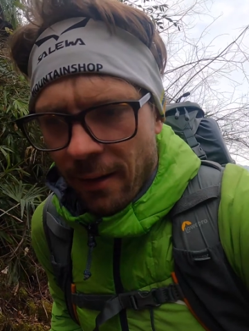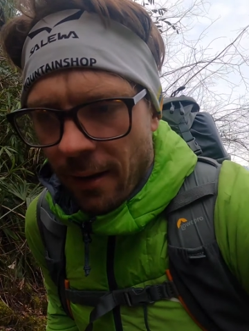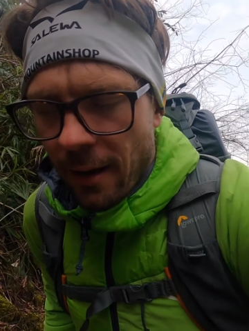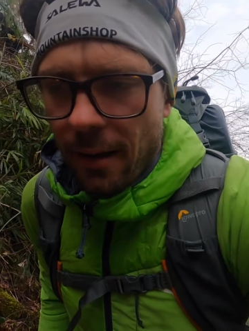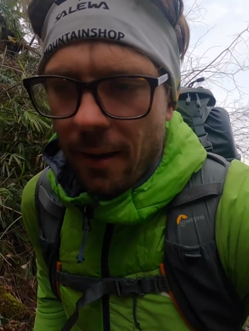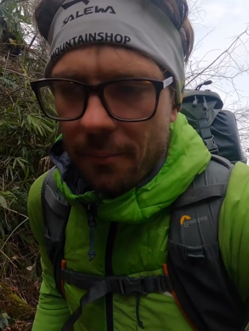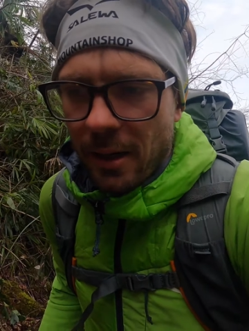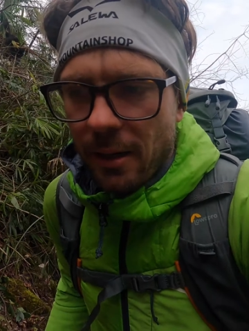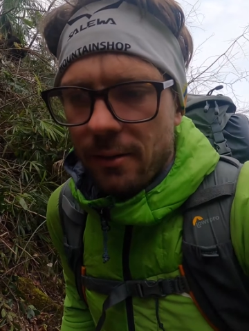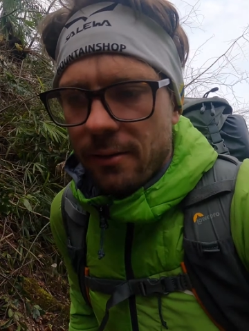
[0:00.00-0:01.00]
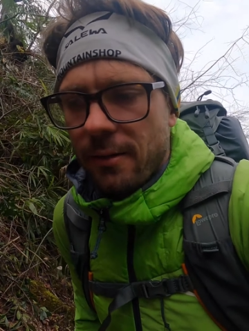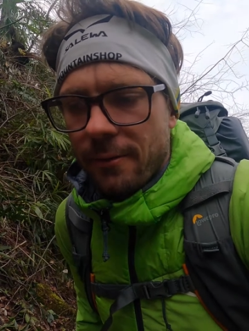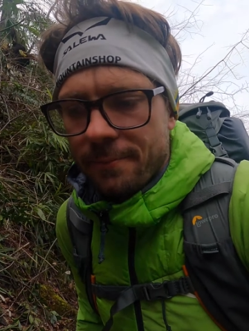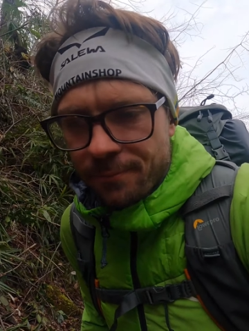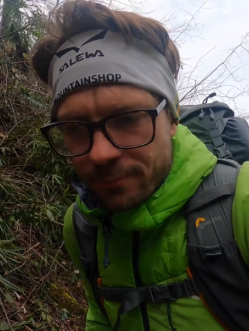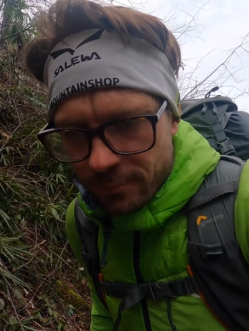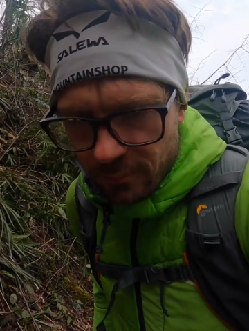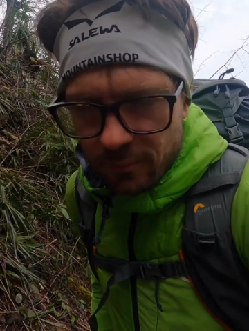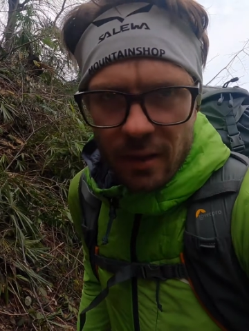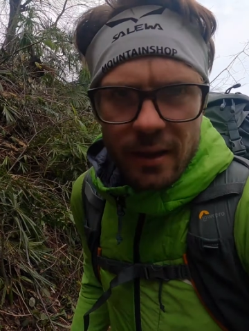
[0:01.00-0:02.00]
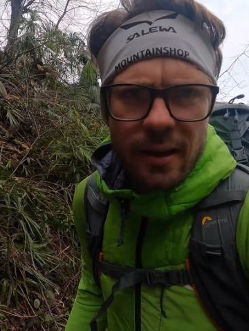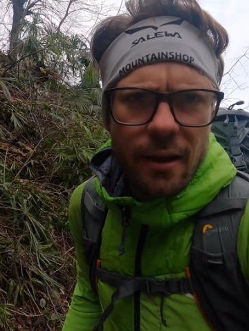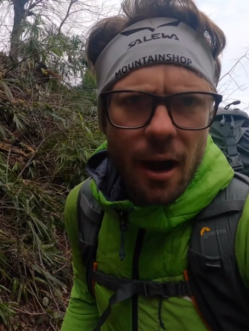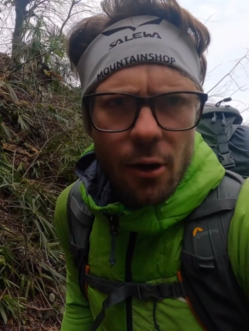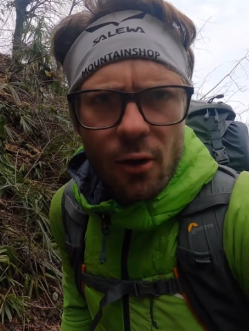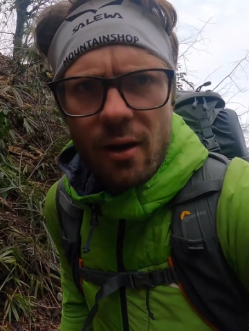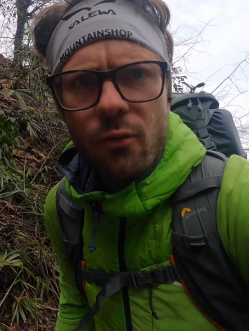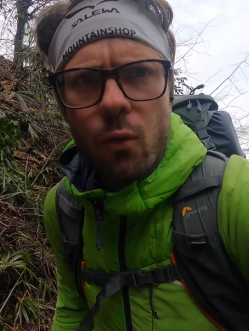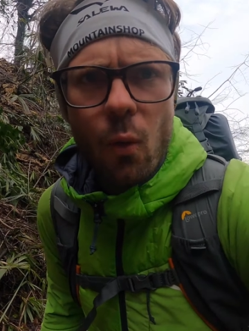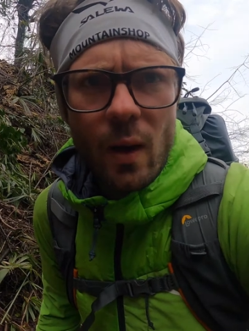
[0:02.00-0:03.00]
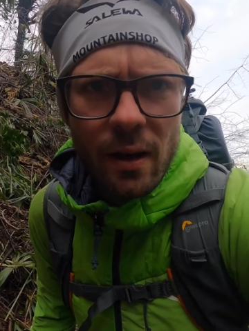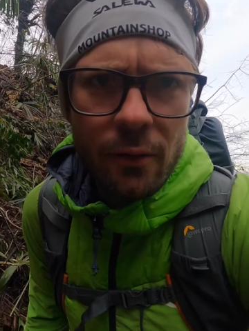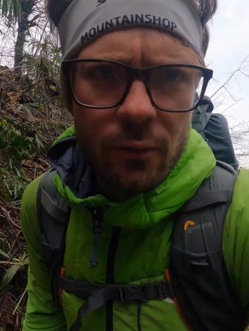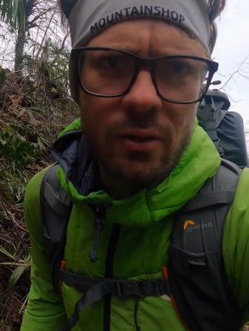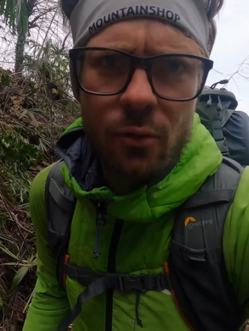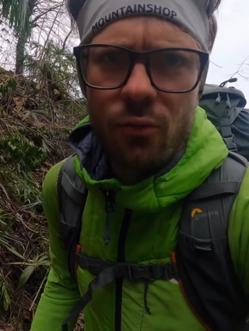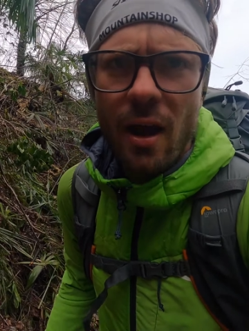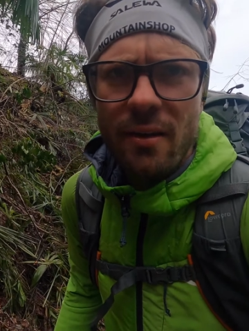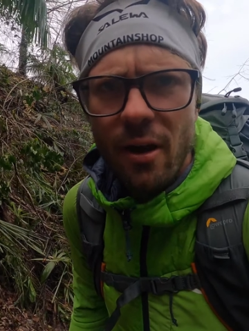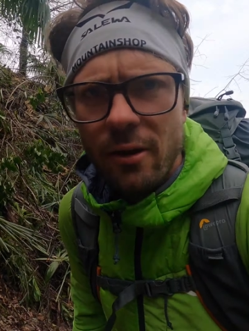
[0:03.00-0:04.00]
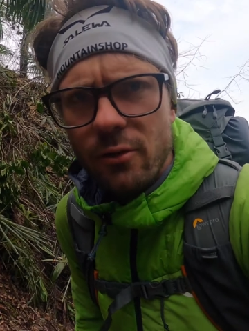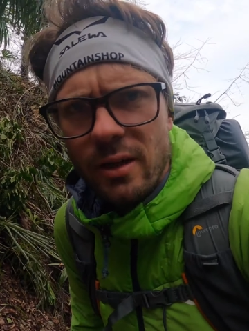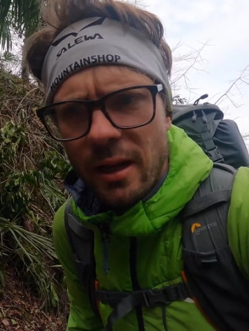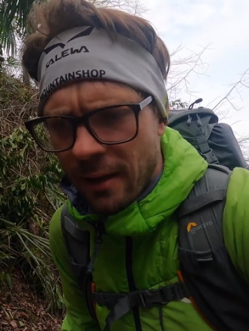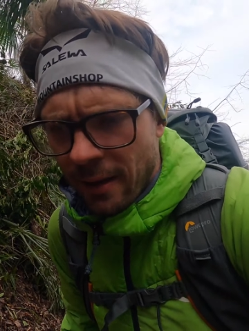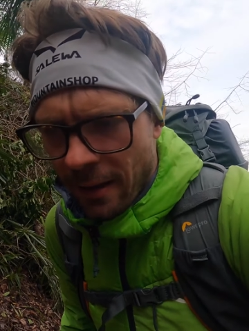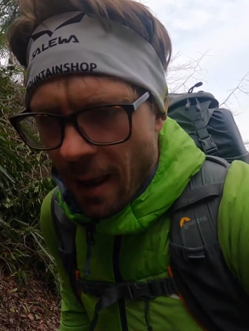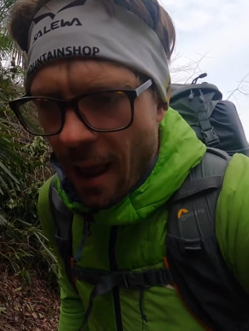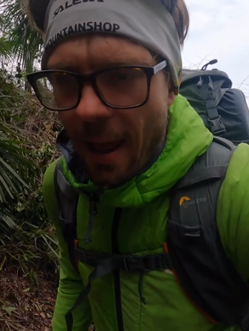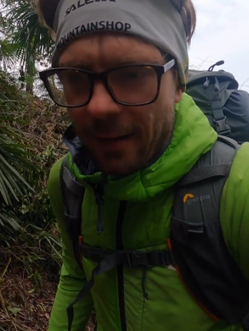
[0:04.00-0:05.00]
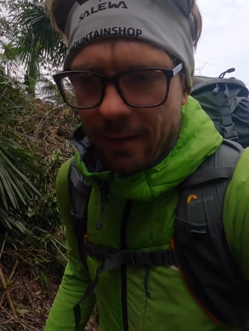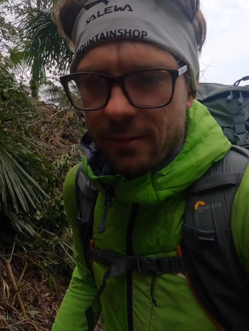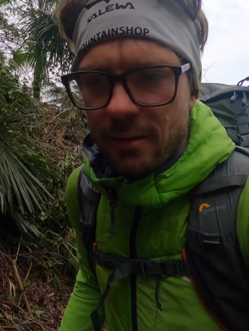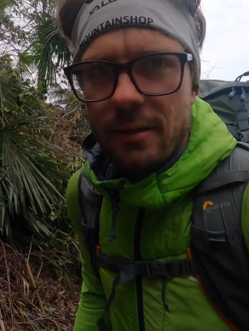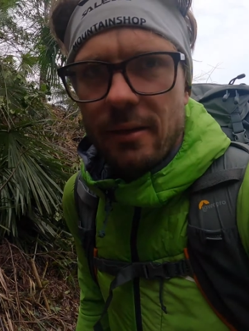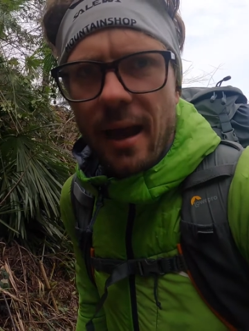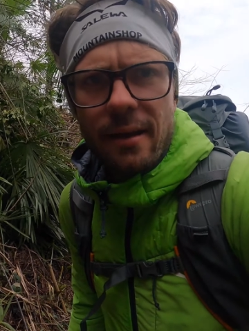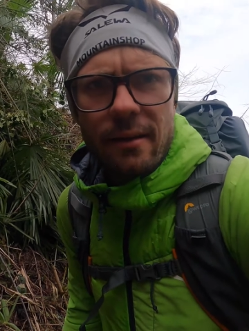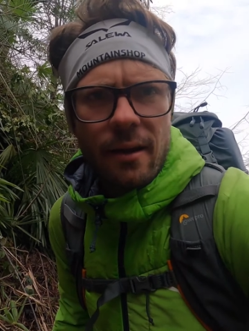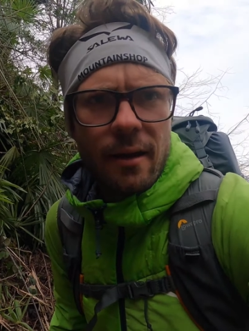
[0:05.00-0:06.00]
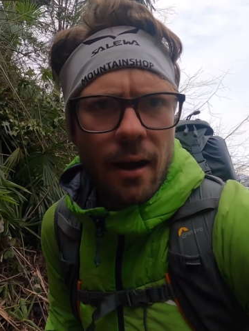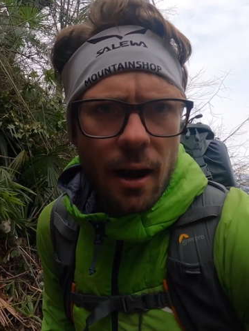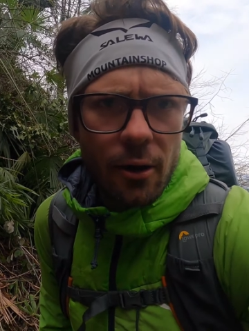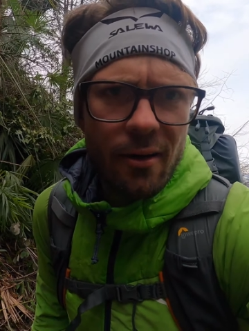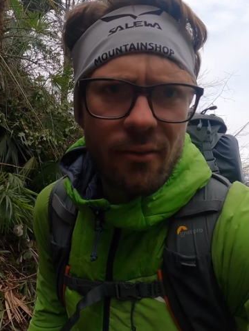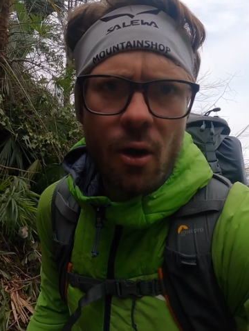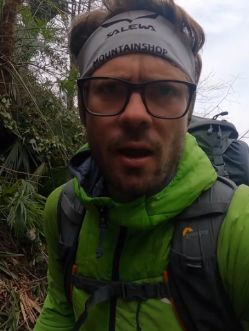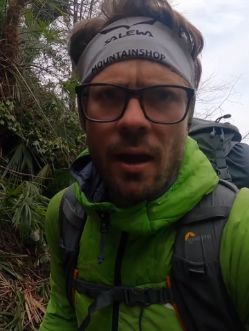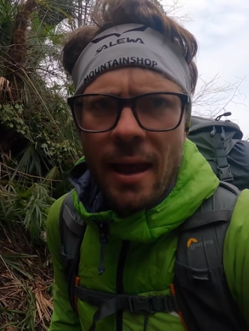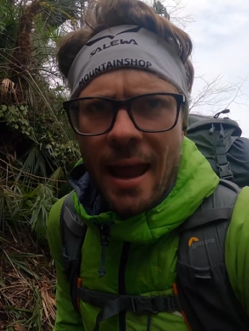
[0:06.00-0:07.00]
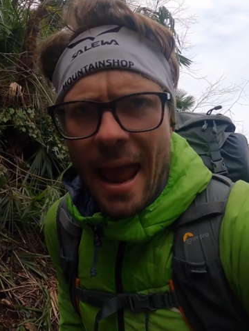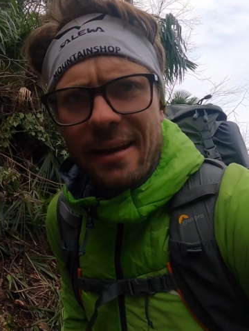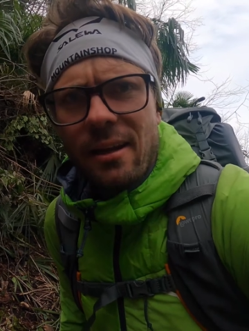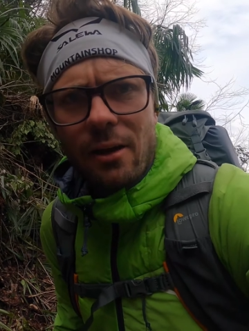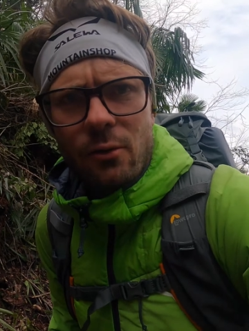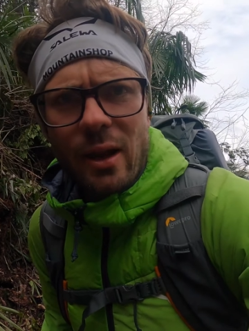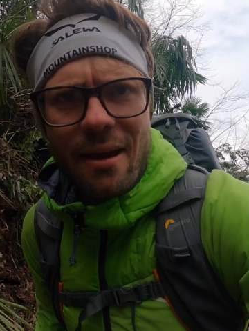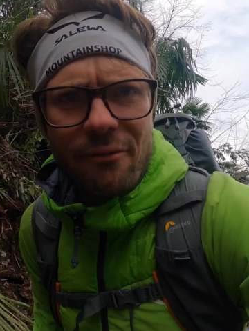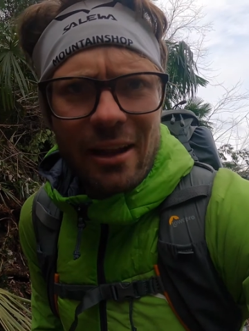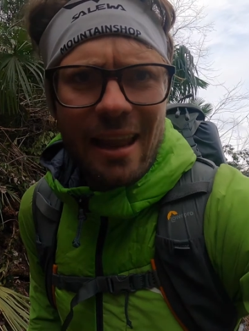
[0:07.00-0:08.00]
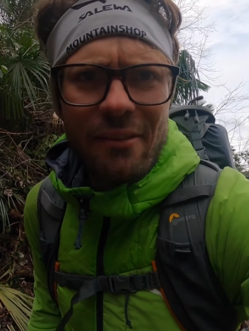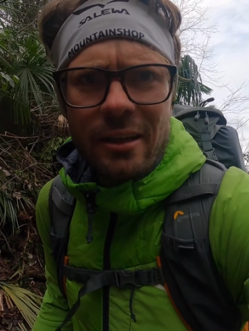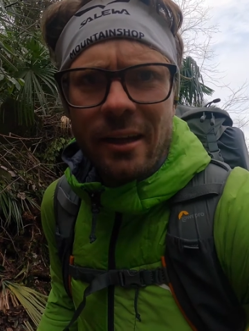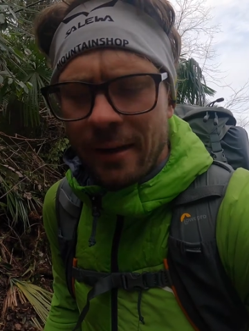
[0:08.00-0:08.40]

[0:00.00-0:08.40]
I got the Canon RF100-500, and I got the Canon RF800 f11,